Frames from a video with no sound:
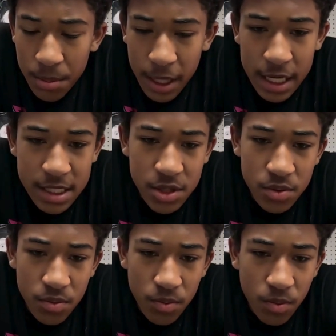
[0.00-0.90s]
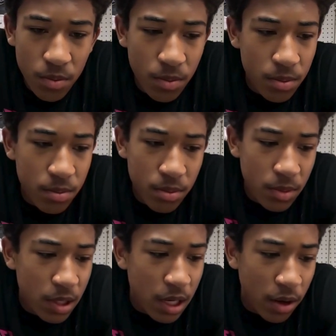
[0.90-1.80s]
Because
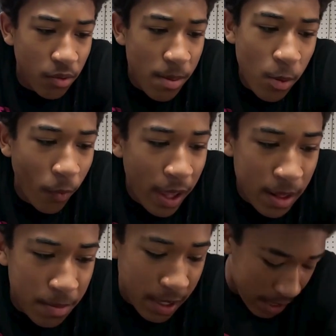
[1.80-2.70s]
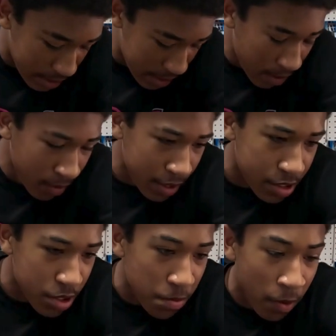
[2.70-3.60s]
we've been waiting because they're on the
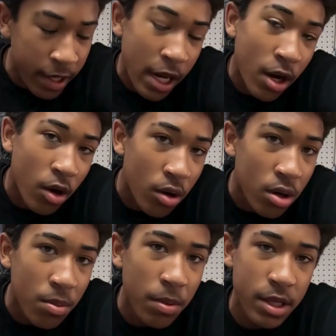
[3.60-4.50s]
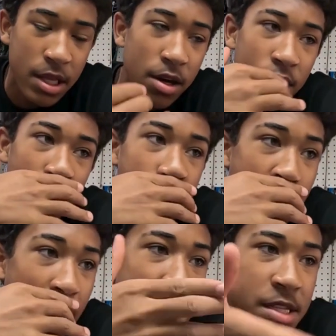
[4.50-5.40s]
2.0, but they
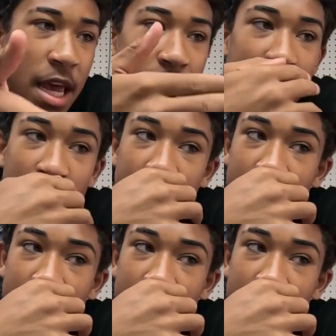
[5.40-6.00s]
keep saying that